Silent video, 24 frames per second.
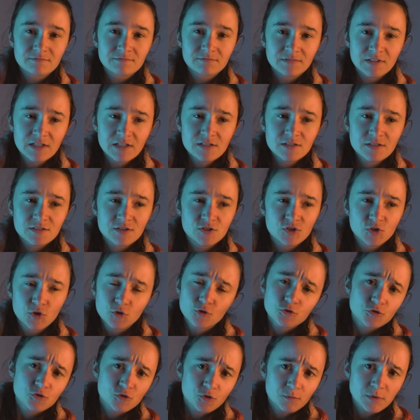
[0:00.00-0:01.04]
this
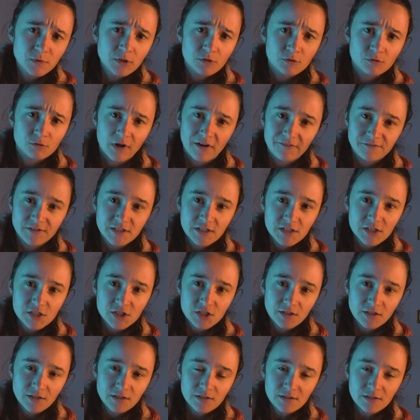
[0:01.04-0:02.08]
used to be a crafting
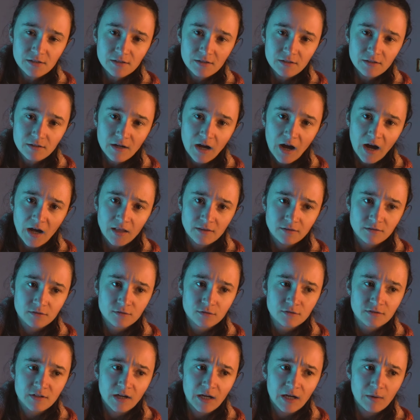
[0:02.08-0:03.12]
channel at the
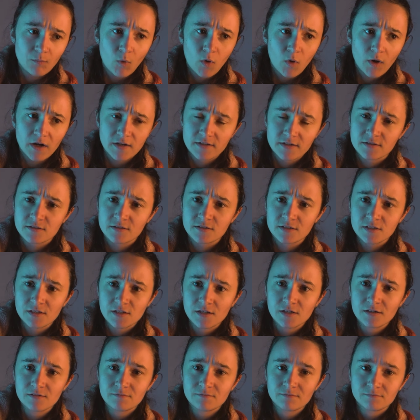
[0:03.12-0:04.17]
time where I
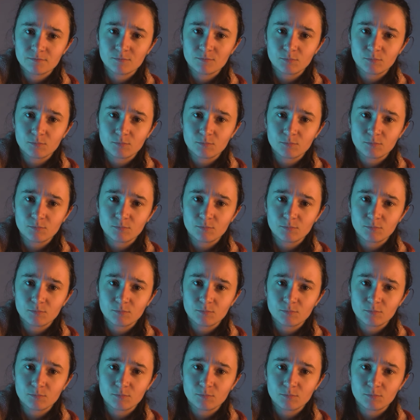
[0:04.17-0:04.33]
still